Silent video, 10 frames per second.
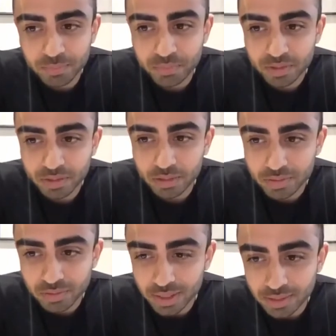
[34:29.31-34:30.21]
The current
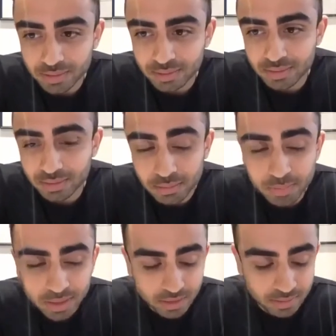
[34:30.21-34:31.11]
rate is
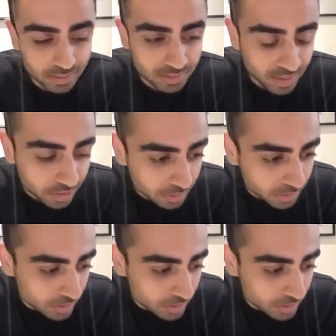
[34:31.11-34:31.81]
completely unsustainable.